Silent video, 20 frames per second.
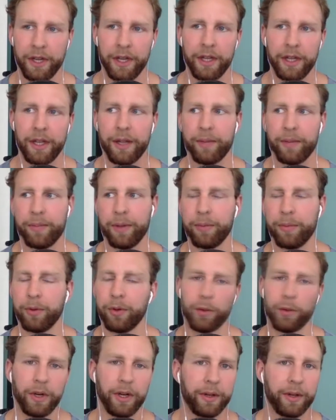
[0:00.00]
people who
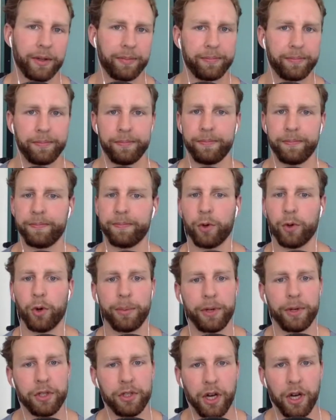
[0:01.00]
work corporate
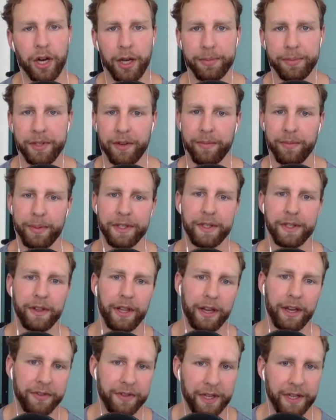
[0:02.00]
jobs, they have busy
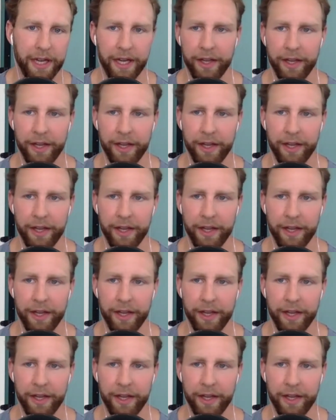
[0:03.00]
lifestyles.